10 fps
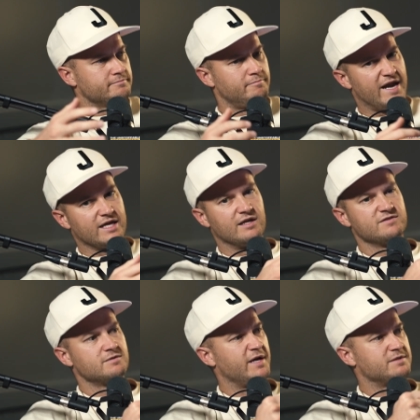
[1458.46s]
Batting
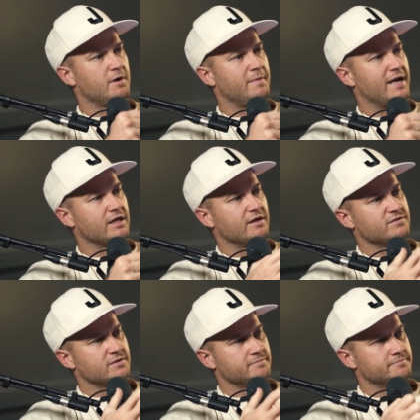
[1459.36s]
gloves, baseball batting
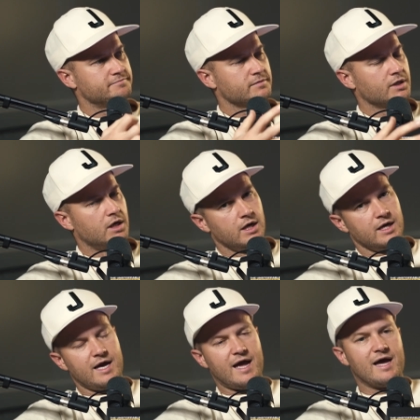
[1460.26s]
gloves.
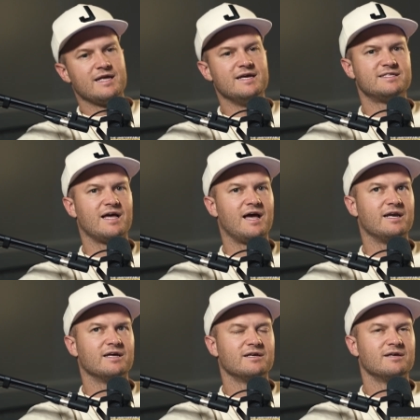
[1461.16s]
And he
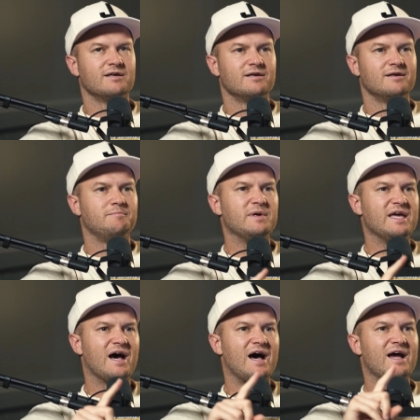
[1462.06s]
said,
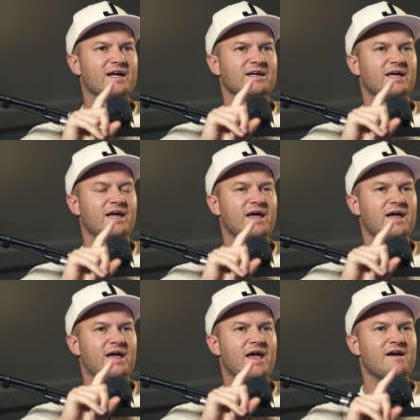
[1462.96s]
behind
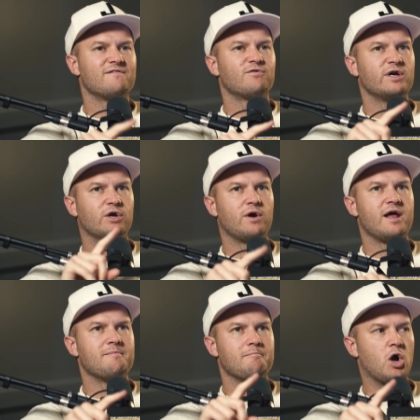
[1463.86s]
every
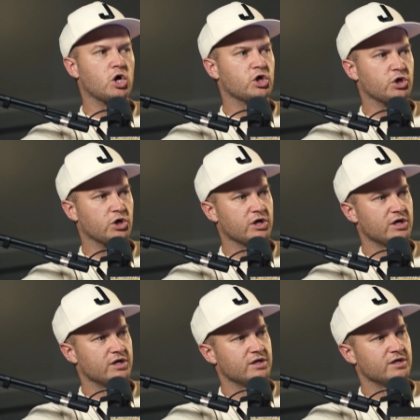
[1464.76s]
great marketer
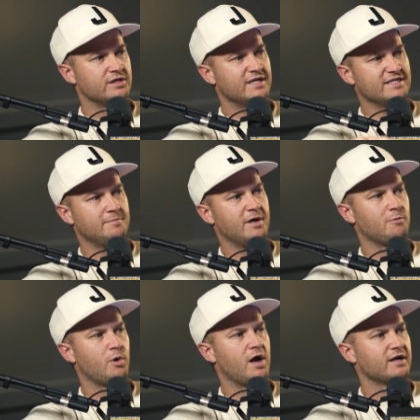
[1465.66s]
is a better
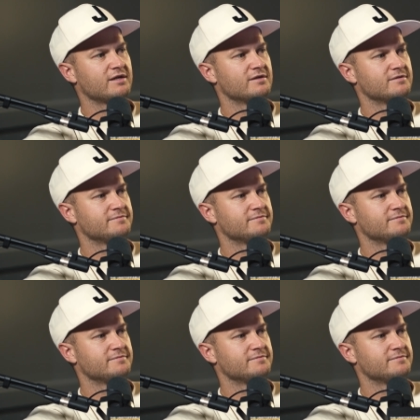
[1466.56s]
product.